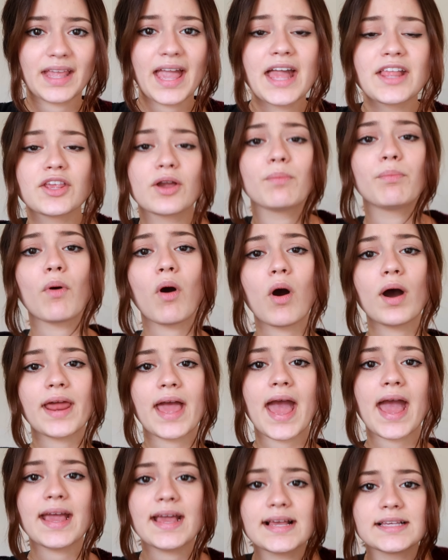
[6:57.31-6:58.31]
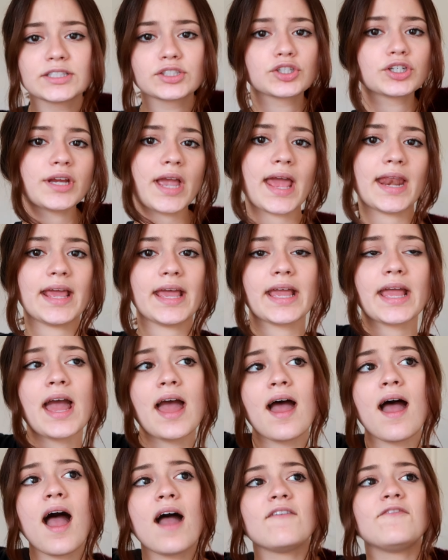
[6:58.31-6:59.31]
and your body is creating
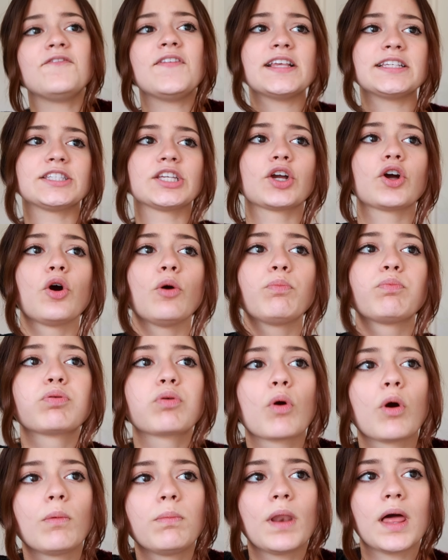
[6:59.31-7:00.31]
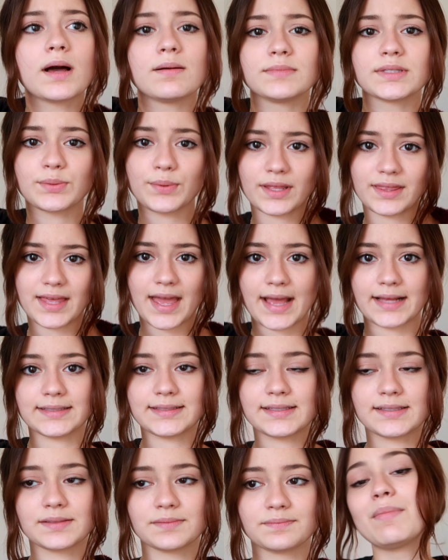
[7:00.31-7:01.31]
physical problems with
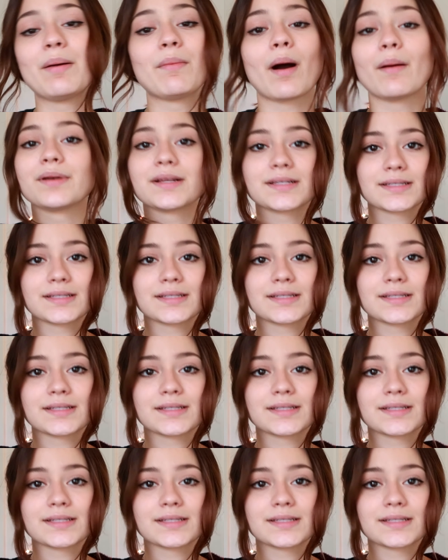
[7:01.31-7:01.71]
it. My mom